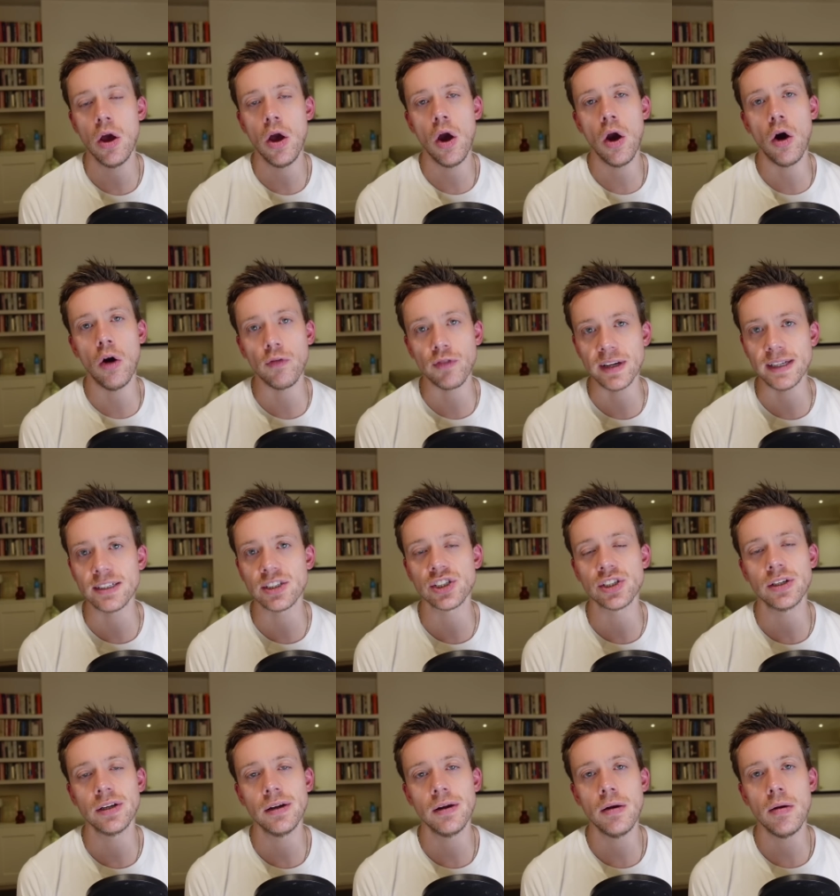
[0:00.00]
of each
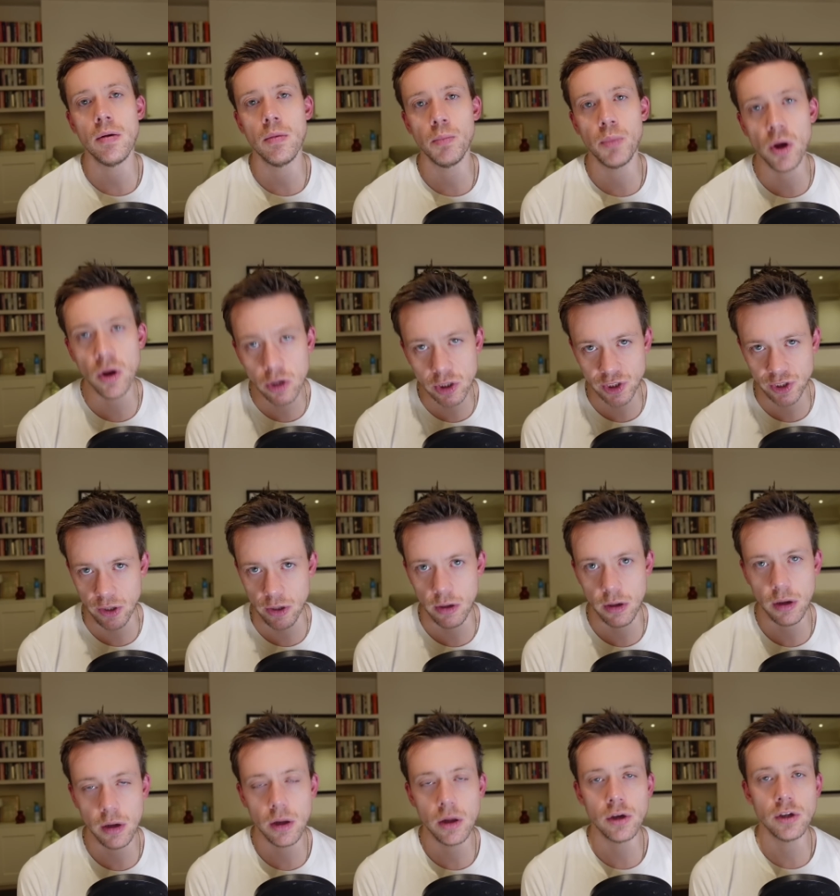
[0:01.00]
person.
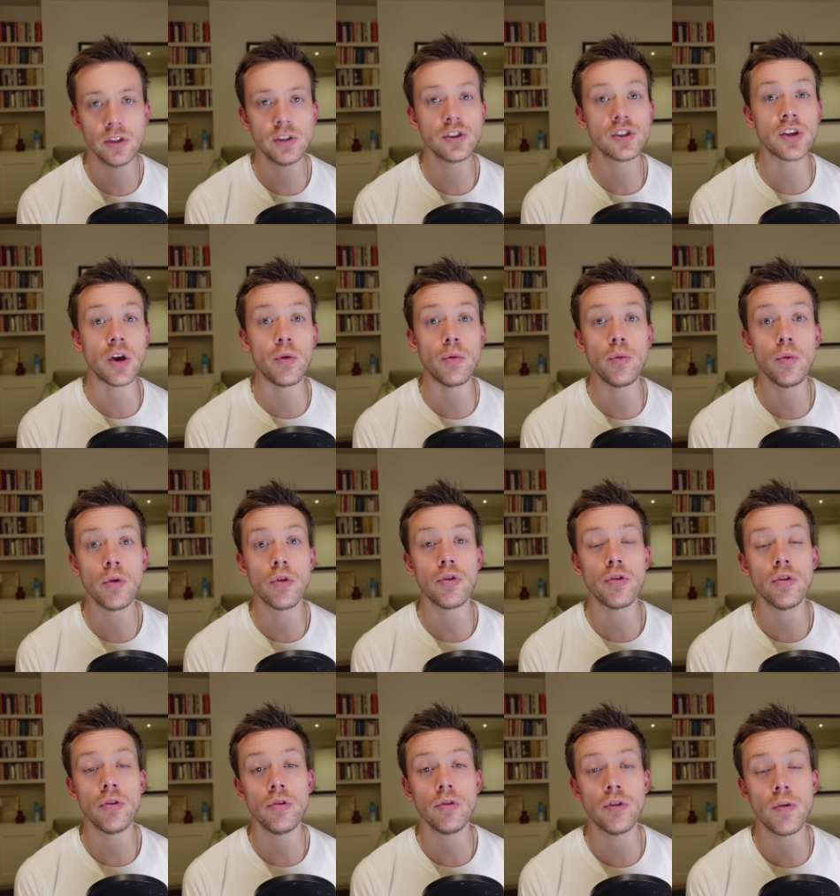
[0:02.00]
So,
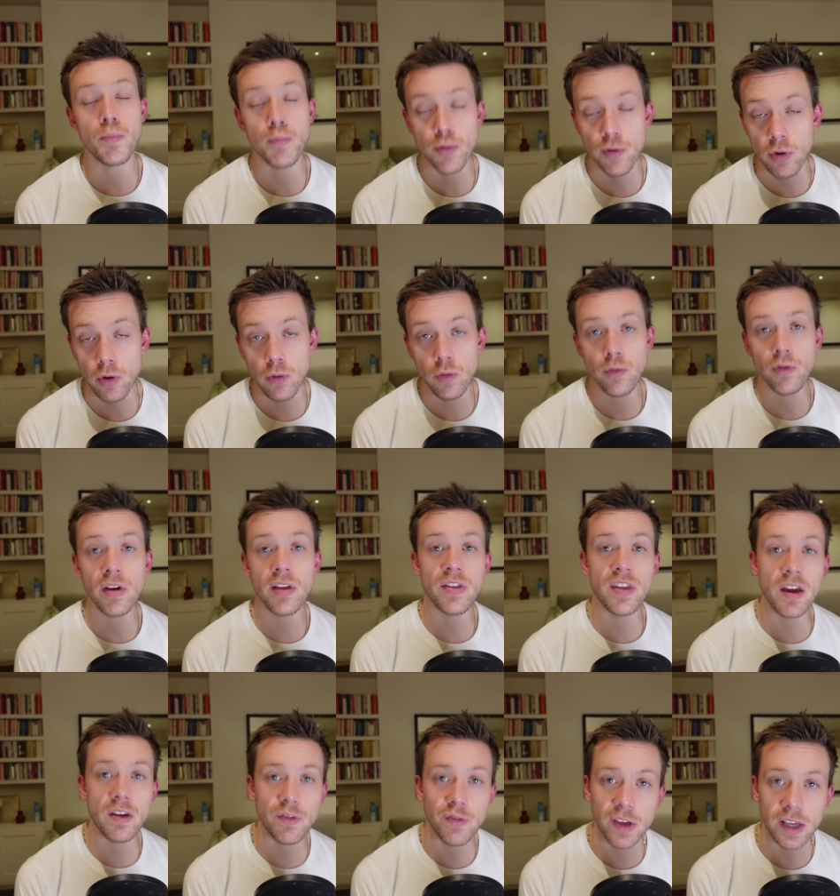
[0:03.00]
to prove
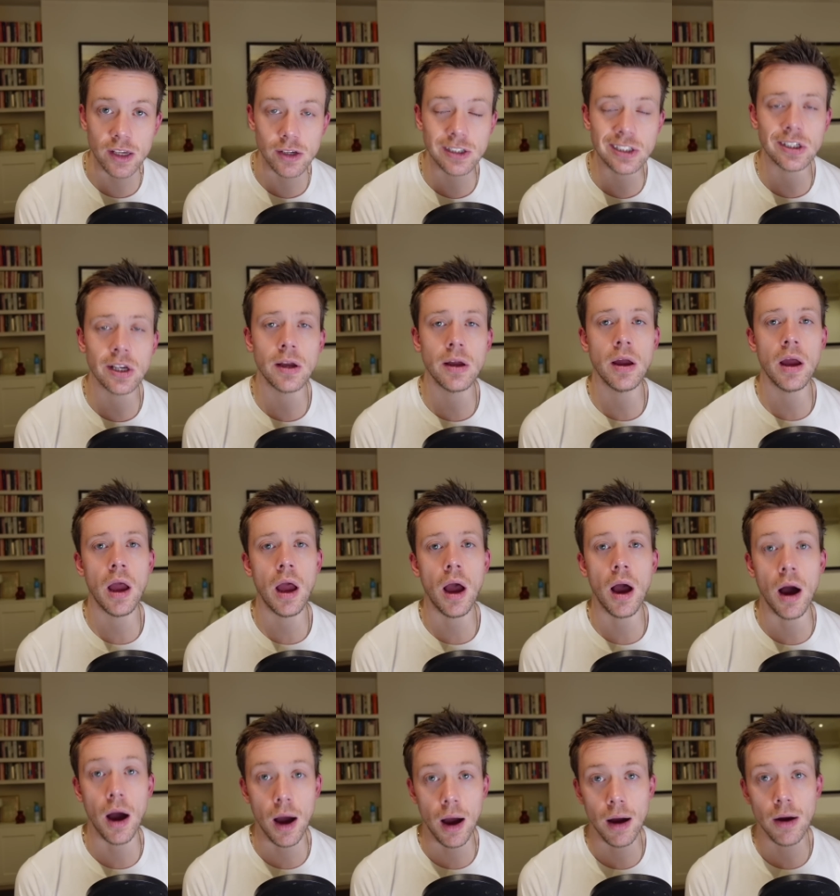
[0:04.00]
their figures
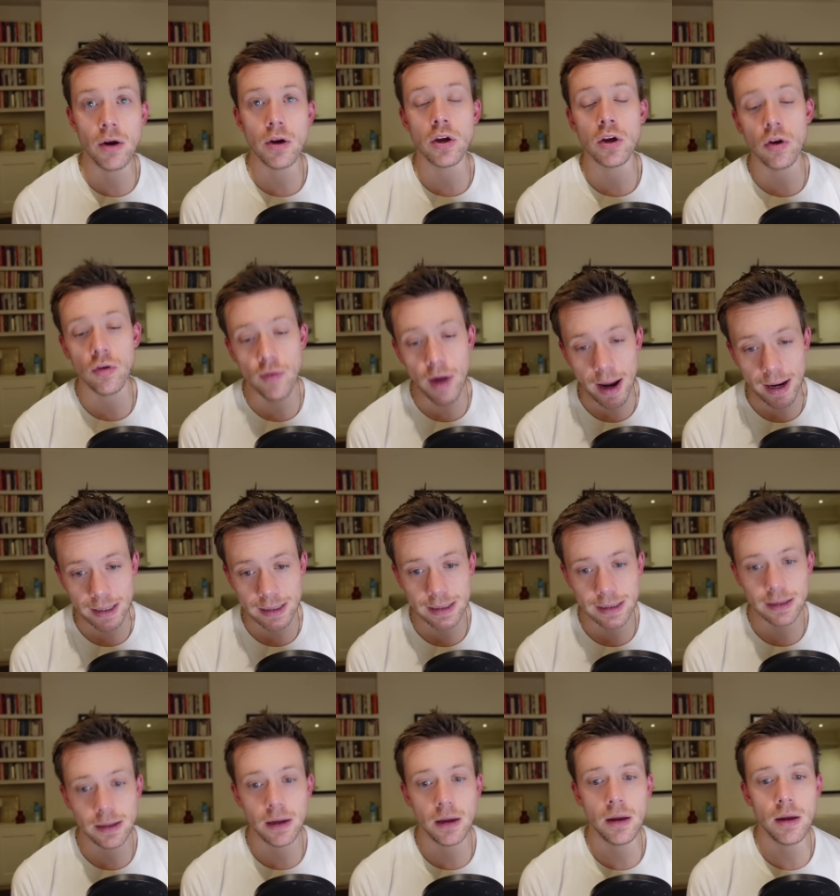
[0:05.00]
are correct.
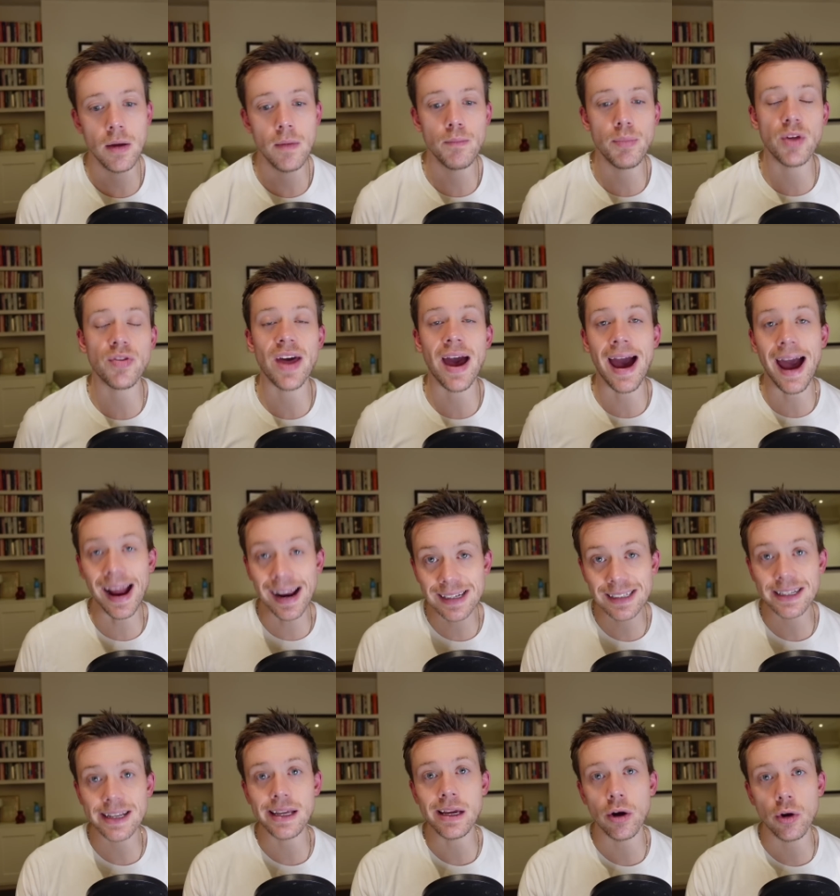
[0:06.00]
But they're
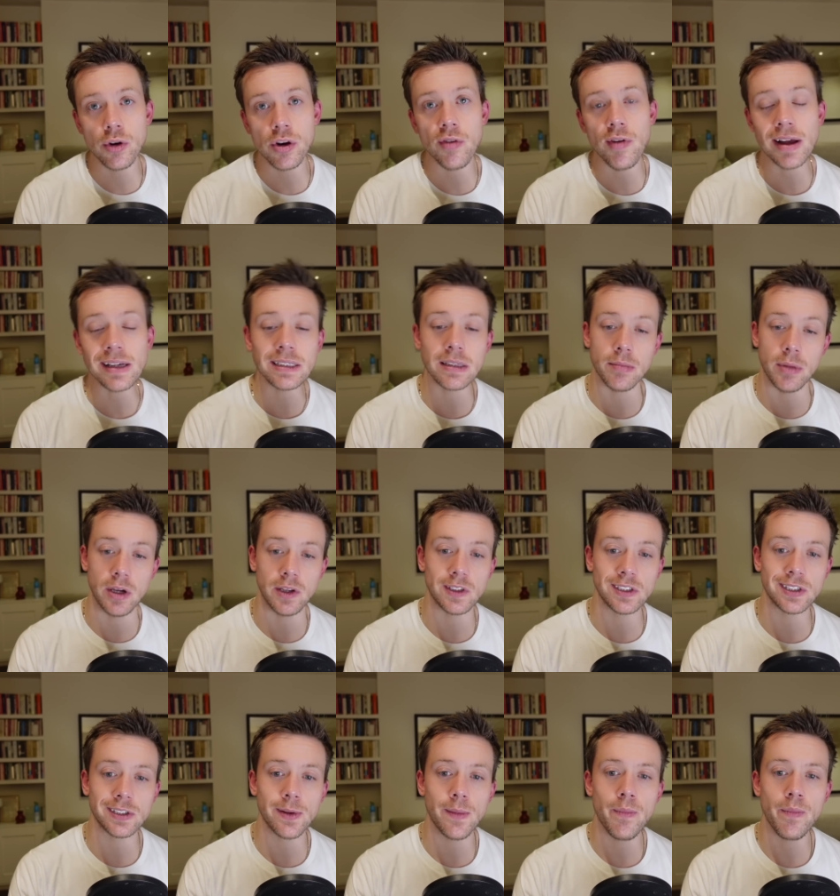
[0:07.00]
actually
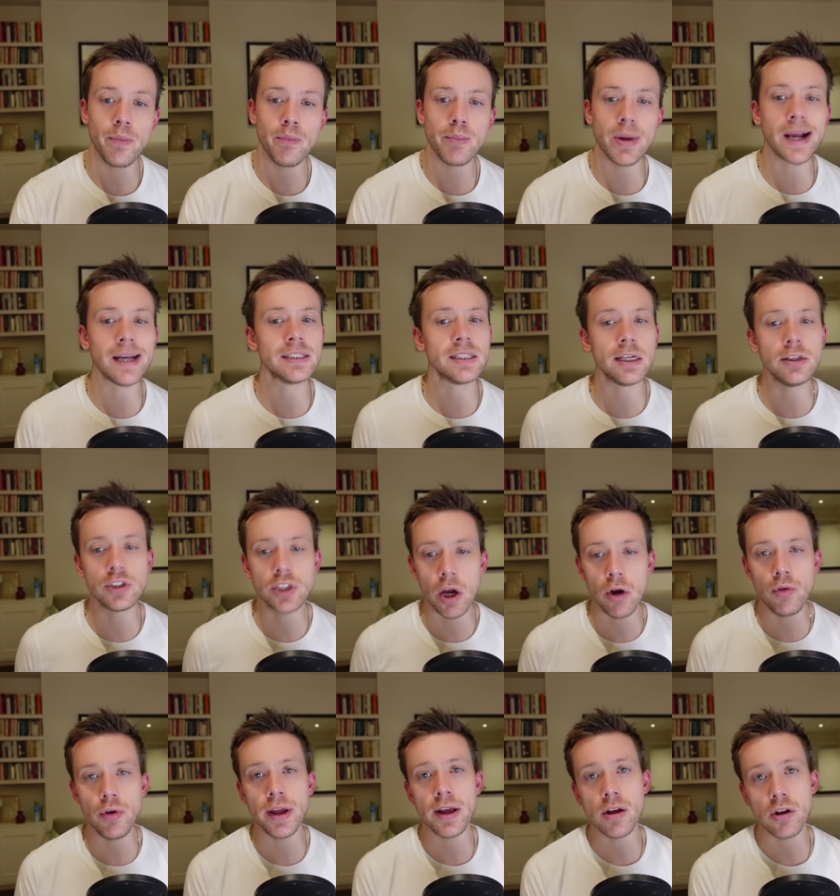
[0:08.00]
underestimates, because they
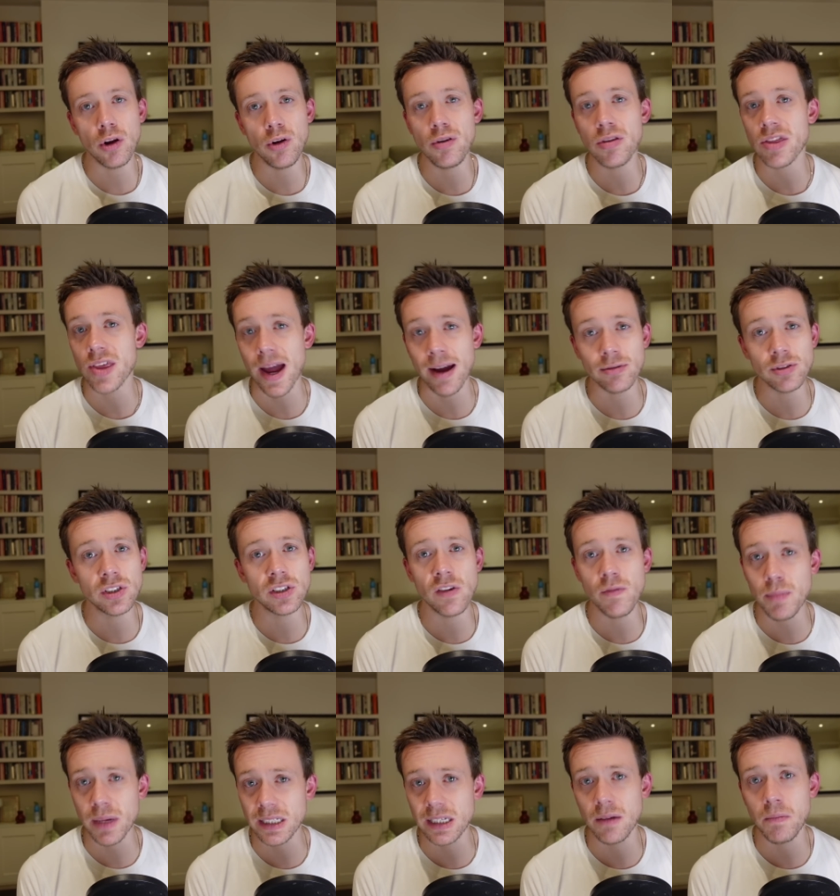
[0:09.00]
don't include thousands of
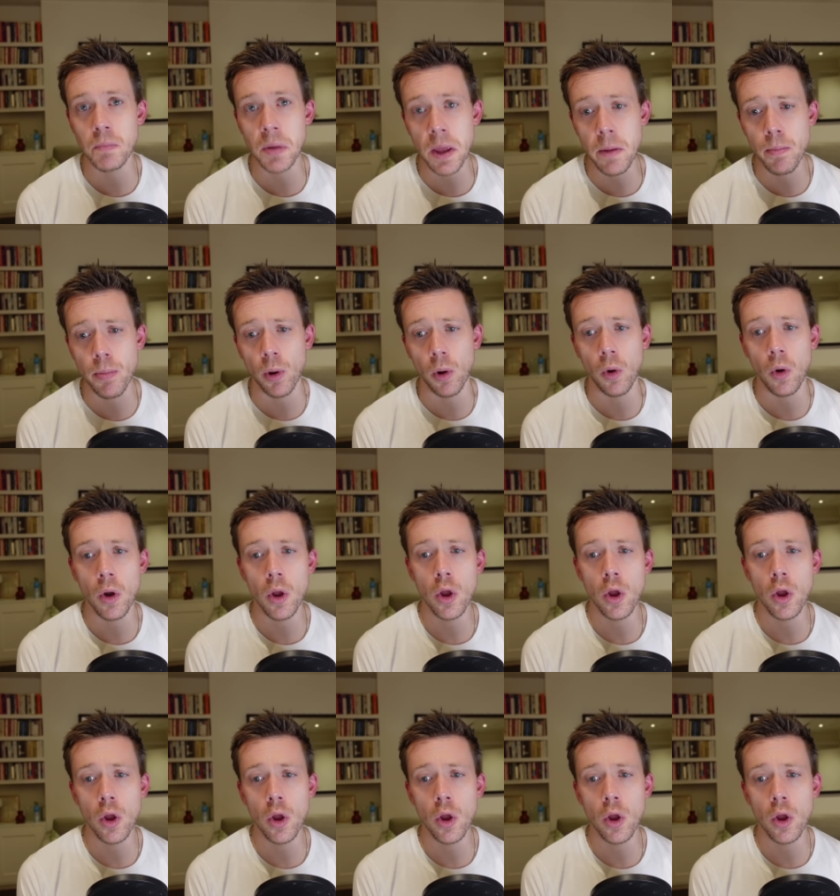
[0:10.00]
missing people,